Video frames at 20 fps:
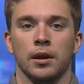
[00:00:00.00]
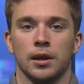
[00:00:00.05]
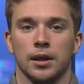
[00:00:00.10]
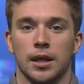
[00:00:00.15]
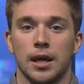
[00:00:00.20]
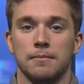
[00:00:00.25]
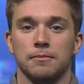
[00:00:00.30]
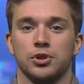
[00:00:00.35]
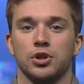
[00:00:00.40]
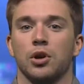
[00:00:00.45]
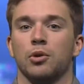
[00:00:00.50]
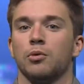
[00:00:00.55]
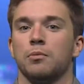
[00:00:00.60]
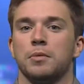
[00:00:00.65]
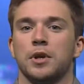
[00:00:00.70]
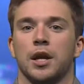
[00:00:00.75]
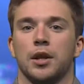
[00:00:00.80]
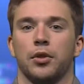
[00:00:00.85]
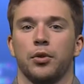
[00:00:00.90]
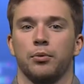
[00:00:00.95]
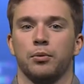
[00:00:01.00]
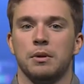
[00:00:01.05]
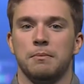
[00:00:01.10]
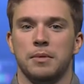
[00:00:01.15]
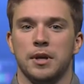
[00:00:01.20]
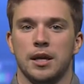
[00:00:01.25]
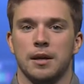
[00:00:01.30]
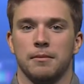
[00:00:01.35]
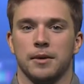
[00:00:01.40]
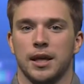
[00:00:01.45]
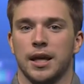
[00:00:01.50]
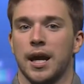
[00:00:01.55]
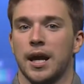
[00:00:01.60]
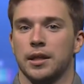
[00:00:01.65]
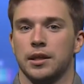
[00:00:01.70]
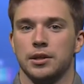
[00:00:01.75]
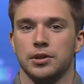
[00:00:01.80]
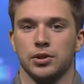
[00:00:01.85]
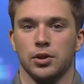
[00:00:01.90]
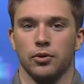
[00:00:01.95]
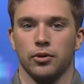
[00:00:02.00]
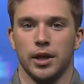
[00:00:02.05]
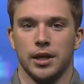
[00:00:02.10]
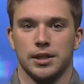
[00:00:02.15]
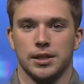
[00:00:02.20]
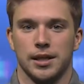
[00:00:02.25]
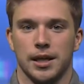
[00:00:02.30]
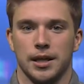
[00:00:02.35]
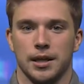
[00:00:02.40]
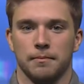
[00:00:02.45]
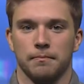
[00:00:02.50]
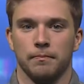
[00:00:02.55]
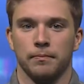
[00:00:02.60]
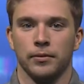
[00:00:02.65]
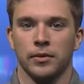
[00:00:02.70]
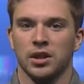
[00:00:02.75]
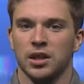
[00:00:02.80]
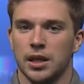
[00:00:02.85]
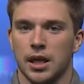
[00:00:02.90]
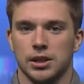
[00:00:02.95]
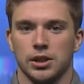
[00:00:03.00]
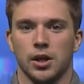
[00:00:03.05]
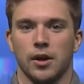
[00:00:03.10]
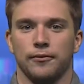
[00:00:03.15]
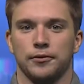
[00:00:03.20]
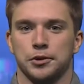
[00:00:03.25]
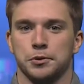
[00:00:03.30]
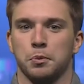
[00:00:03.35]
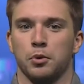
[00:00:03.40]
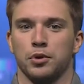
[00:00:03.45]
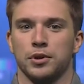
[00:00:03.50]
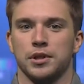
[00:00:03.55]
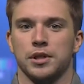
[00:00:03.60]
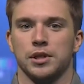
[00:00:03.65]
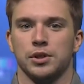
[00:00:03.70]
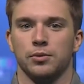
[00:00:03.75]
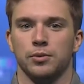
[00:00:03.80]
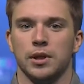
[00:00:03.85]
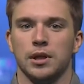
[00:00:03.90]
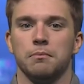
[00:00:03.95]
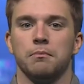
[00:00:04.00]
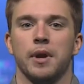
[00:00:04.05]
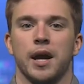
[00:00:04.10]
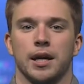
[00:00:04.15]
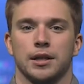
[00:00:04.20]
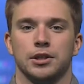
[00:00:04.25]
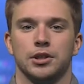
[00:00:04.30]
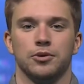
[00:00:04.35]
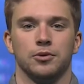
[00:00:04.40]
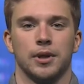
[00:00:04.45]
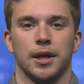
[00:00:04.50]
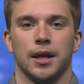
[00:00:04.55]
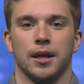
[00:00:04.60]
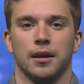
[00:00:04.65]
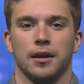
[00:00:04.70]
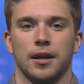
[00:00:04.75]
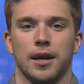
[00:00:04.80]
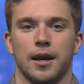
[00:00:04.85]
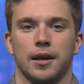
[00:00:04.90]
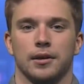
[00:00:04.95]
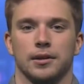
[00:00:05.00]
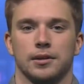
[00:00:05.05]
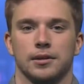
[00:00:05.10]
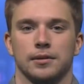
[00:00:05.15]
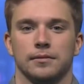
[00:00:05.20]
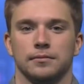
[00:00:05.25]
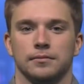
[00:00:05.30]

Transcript: Game start will be at 3 p.m. at Kathy Zolad Stadium. That's all for sports this week. Back to you, Kayla and Alex.